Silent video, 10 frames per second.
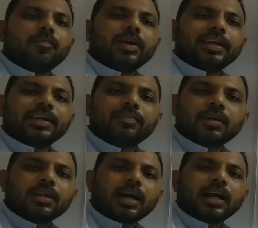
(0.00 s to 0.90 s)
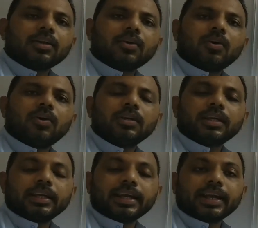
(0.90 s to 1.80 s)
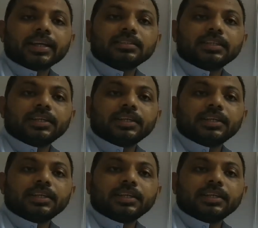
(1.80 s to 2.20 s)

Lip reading: whenever alcohol can act as